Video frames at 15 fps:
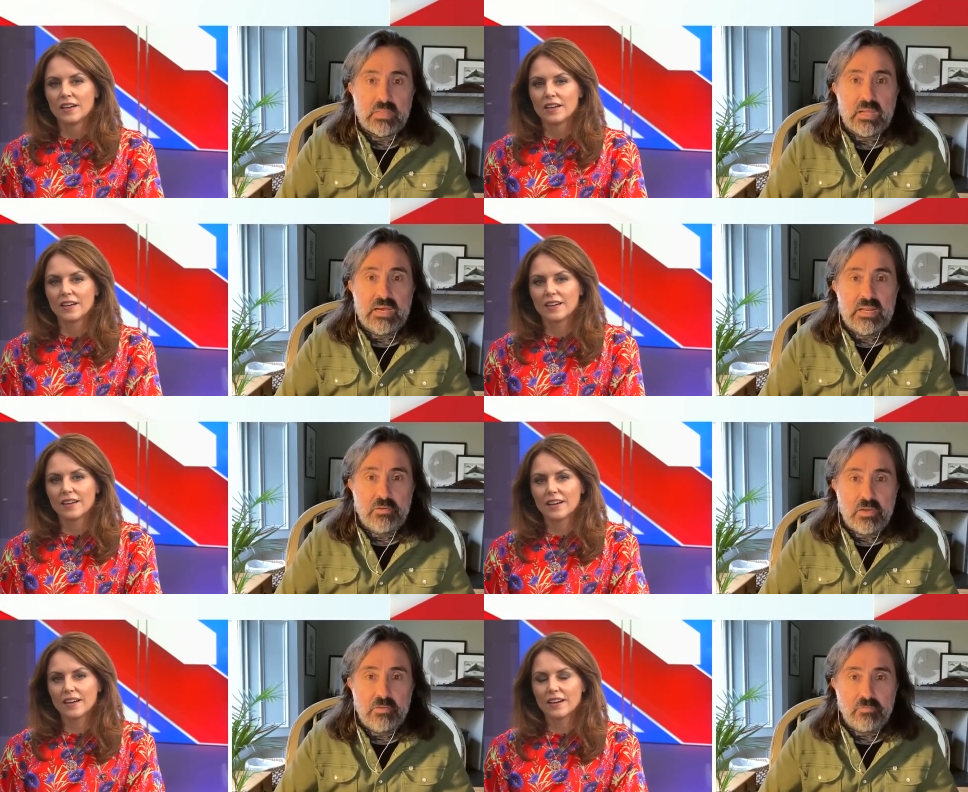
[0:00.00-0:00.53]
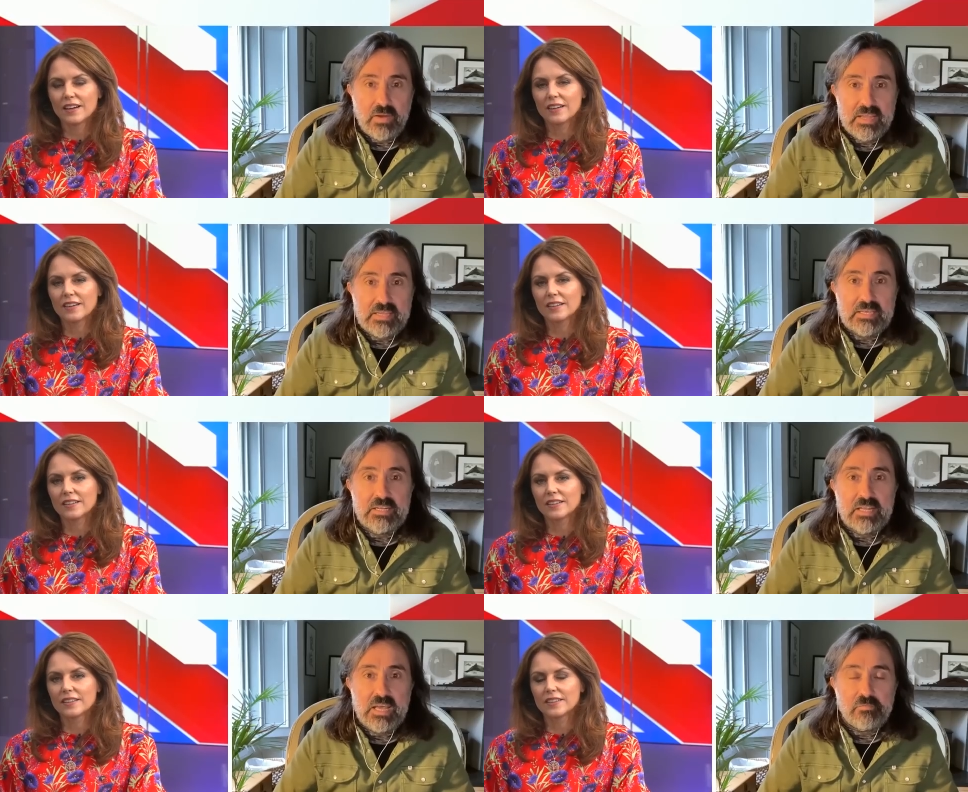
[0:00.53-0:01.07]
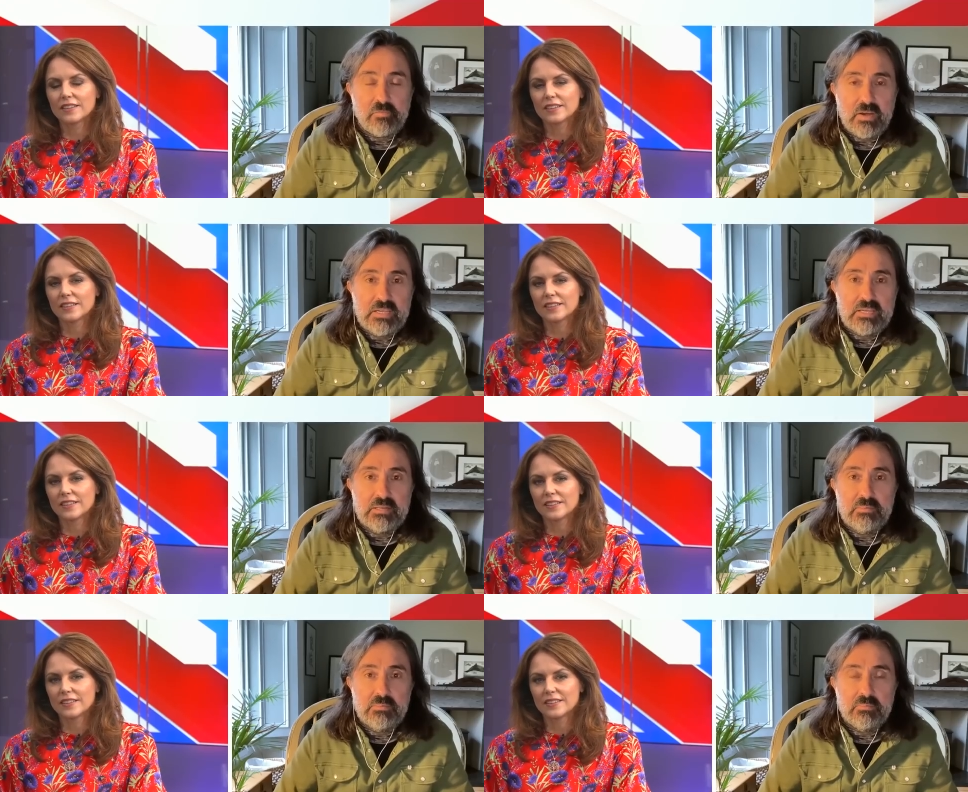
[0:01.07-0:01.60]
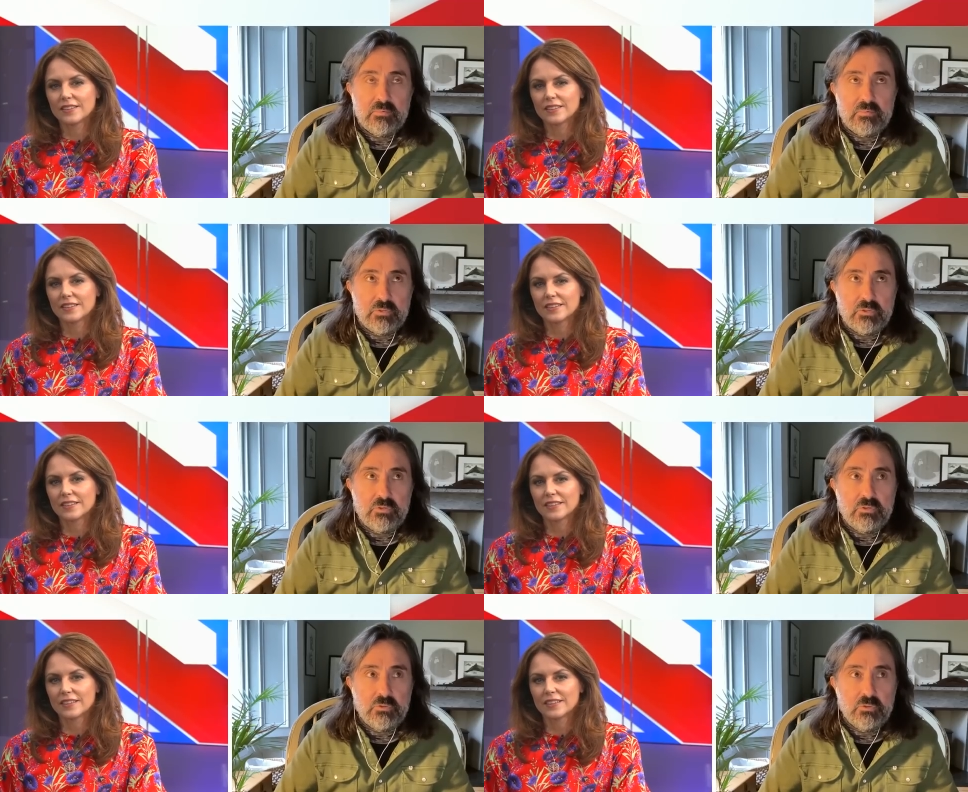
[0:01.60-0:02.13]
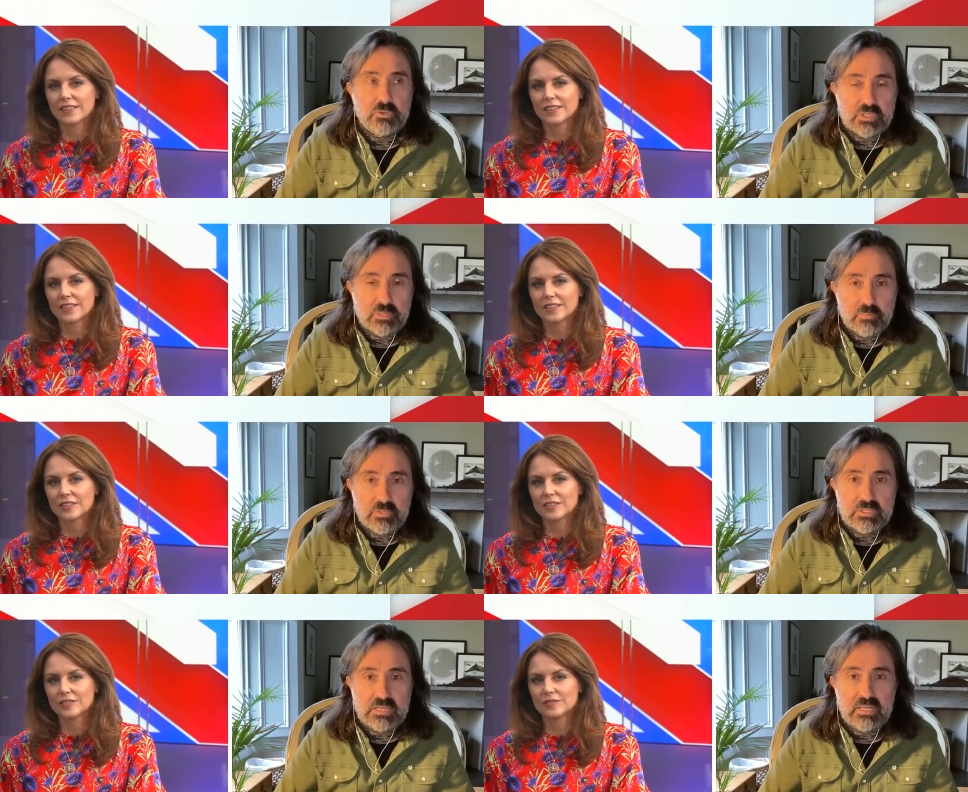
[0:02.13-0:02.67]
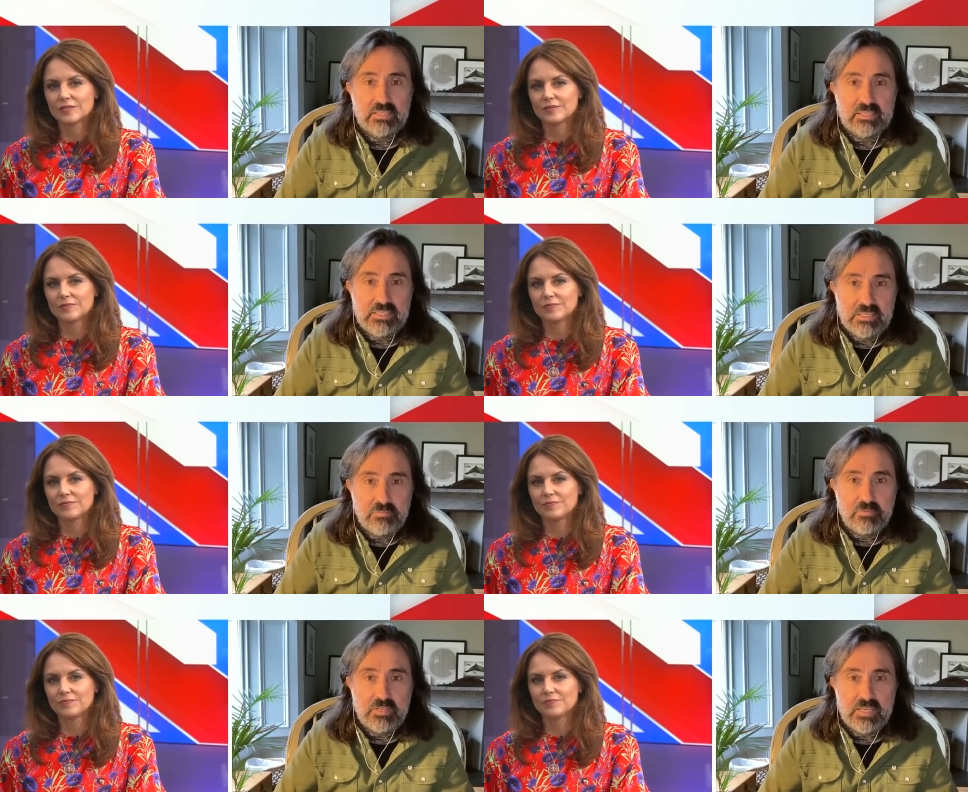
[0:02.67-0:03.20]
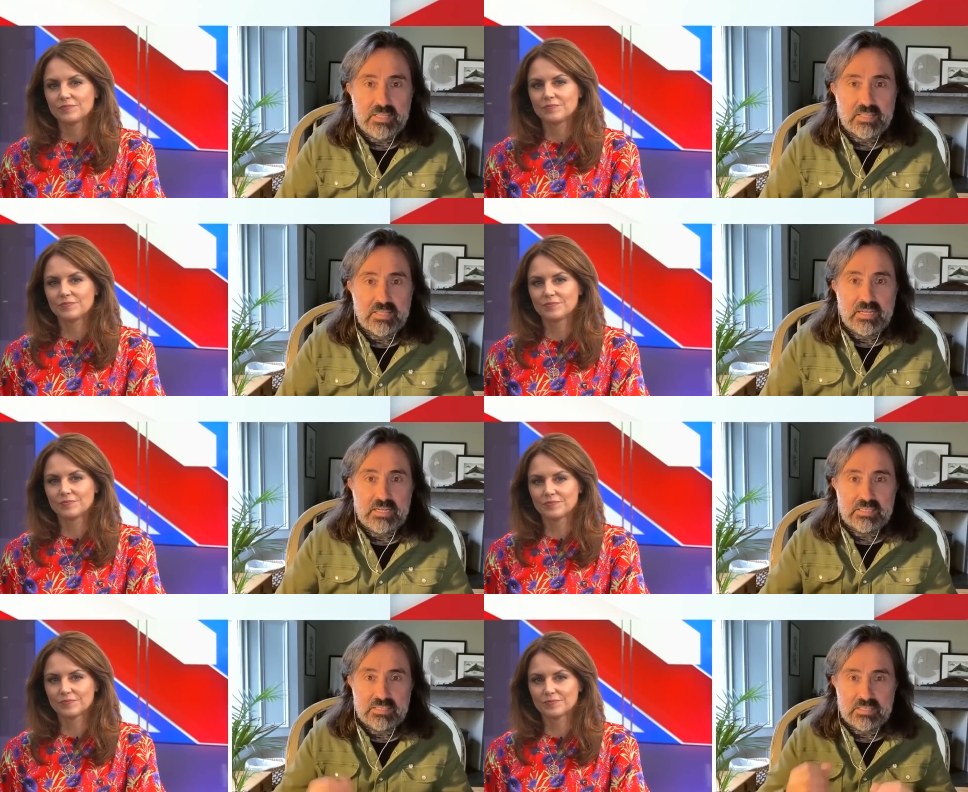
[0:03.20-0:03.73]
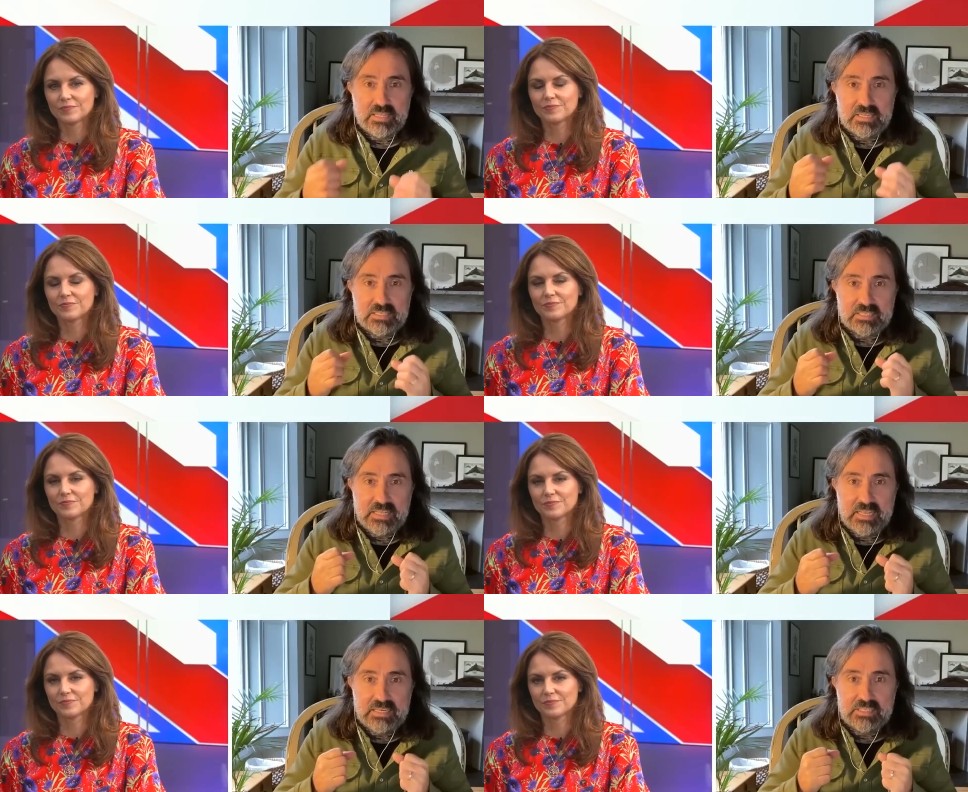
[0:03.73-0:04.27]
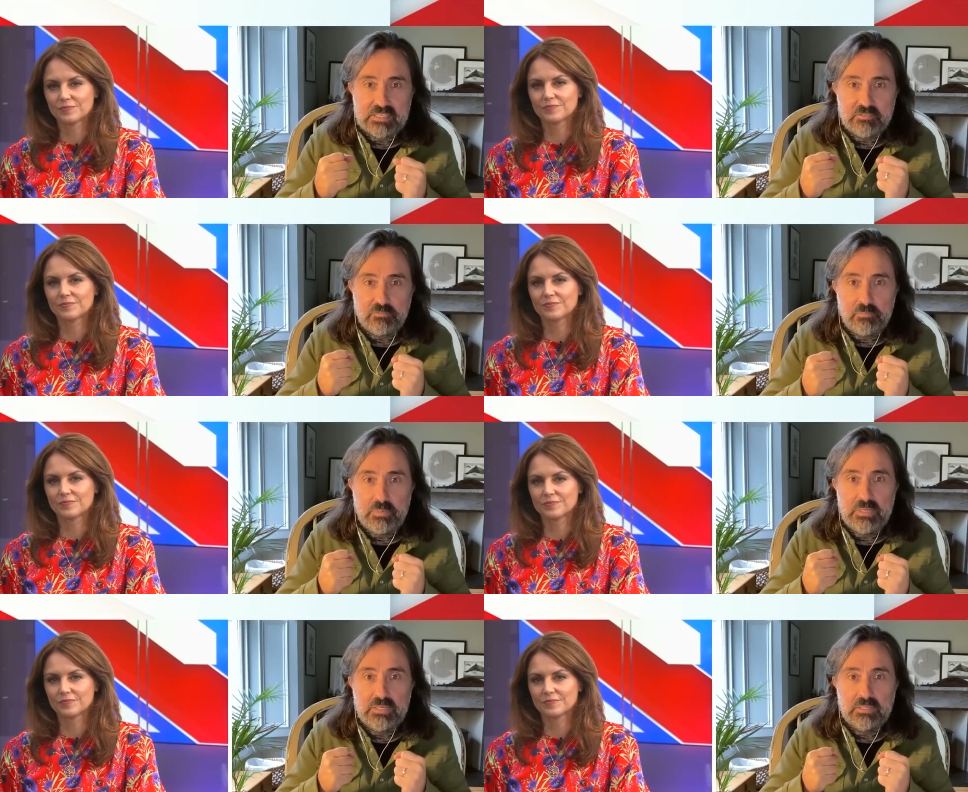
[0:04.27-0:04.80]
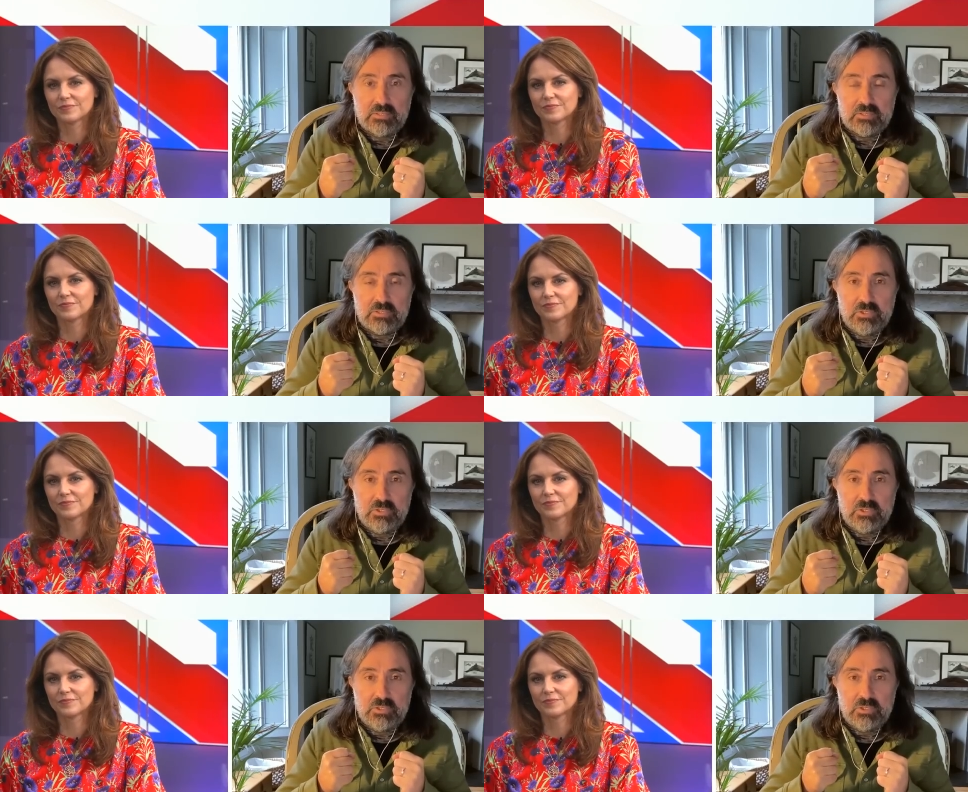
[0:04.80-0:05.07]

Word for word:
Speaker 1: And if I can, if I can do something to alleviate that that sense of being,